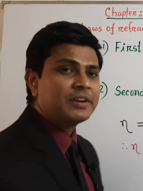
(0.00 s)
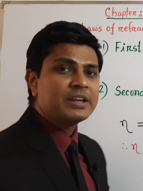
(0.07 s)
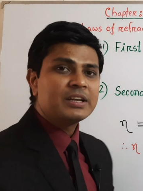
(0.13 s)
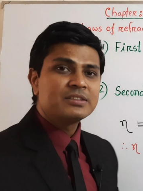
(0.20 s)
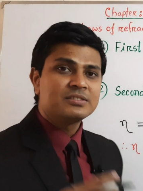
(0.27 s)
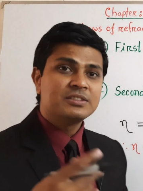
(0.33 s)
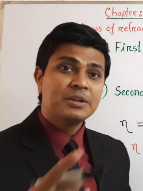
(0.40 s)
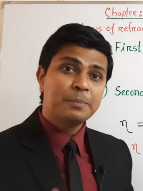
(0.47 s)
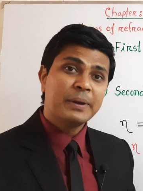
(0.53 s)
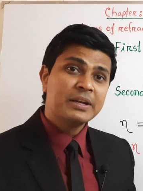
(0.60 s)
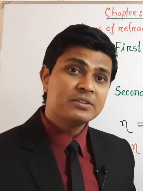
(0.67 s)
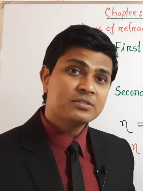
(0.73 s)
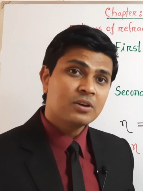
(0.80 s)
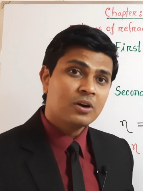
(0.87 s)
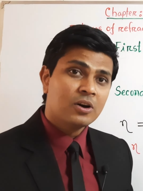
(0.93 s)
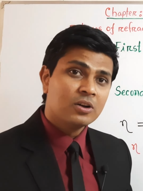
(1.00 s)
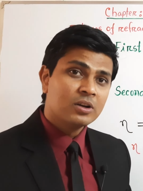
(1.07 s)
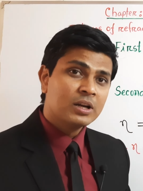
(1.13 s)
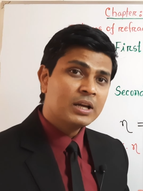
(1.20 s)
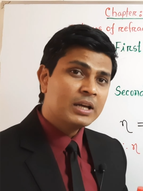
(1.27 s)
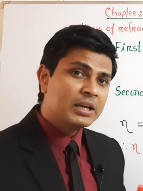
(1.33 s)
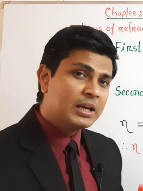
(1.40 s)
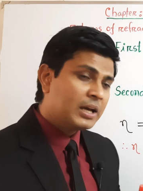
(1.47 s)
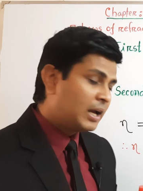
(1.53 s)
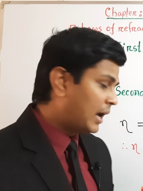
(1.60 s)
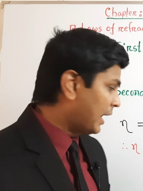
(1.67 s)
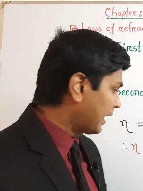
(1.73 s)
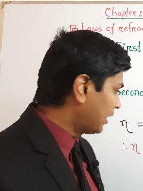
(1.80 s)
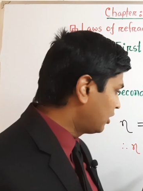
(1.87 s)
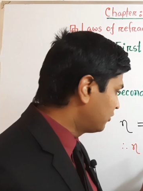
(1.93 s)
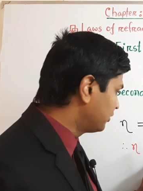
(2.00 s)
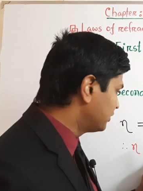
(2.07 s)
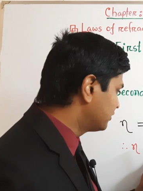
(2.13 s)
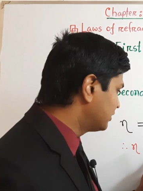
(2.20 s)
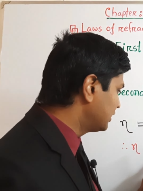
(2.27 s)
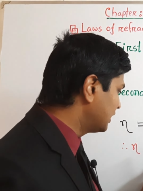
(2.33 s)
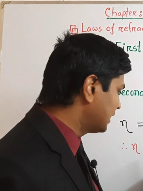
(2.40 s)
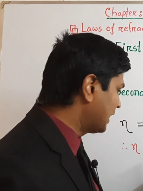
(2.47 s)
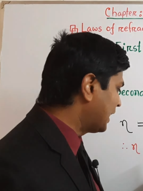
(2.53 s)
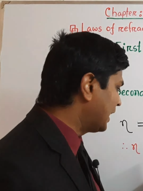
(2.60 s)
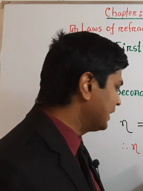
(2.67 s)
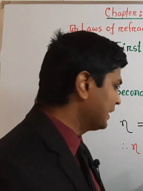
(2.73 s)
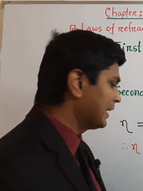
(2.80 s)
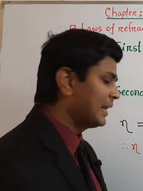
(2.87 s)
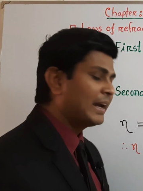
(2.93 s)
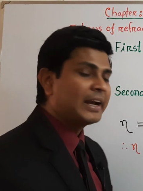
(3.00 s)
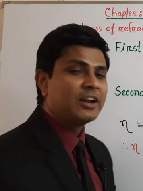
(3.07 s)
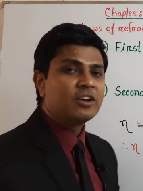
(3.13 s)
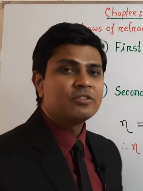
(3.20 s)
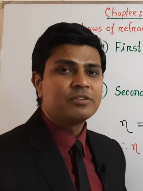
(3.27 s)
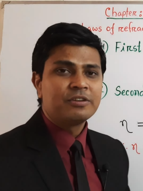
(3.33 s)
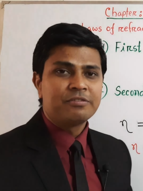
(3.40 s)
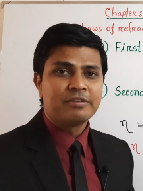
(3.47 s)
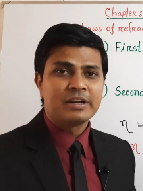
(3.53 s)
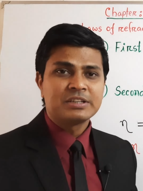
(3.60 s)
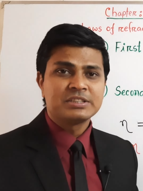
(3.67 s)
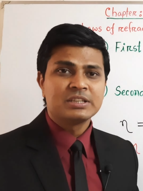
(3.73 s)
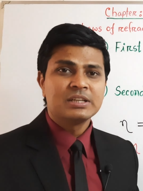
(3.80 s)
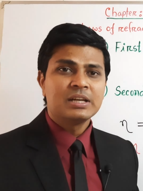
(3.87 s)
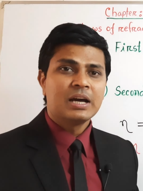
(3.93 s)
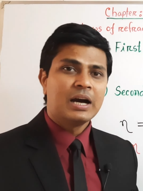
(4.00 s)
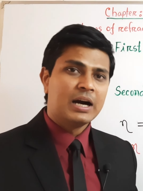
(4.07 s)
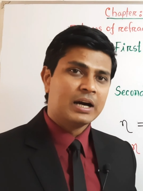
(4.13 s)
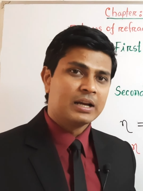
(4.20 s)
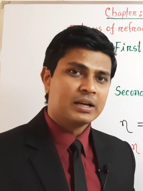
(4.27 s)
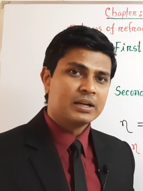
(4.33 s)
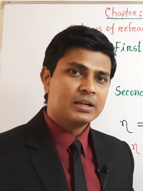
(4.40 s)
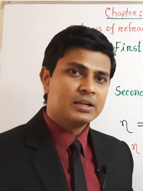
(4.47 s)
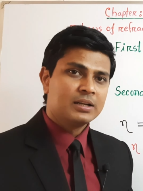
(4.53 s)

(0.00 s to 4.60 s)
index depends on angle of incident I and angle of refraction R.